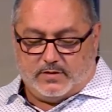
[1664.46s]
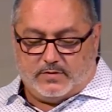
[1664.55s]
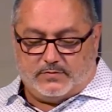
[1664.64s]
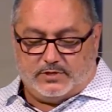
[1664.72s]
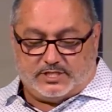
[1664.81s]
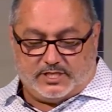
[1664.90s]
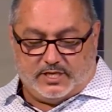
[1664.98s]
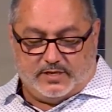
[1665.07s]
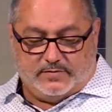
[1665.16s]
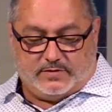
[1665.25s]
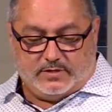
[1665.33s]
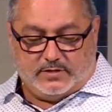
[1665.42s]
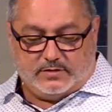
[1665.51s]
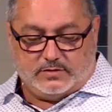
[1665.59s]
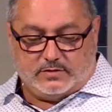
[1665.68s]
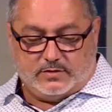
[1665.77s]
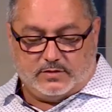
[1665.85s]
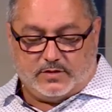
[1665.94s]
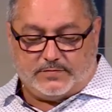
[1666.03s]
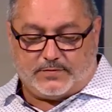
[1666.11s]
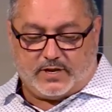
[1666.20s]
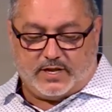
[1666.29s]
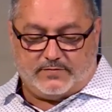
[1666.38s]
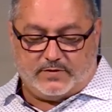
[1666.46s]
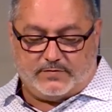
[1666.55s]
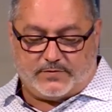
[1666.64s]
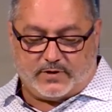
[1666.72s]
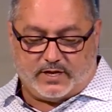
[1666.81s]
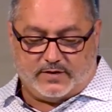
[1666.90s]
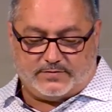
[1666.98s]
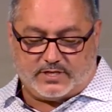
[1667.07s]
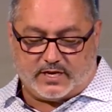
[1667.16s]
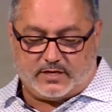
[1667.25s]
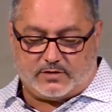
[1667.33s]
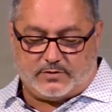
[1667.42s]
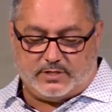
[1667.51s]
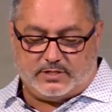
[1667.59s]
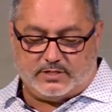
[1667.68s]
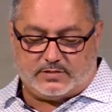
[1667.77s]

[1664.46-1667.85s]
received, the forgiven forgive. 2 Corinthians